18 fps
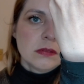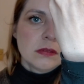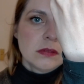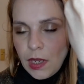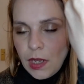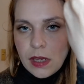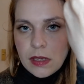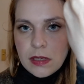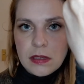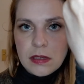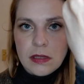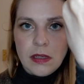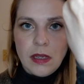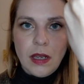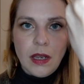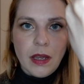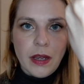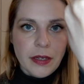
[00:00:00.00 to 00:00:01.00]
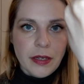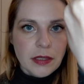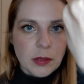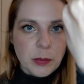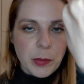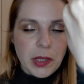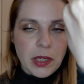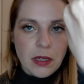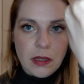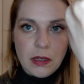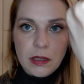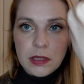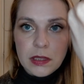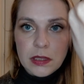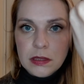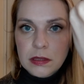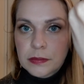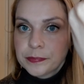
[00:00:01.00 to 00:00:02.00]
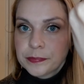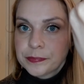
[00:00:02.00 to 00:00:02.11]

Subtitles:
that's the liner part.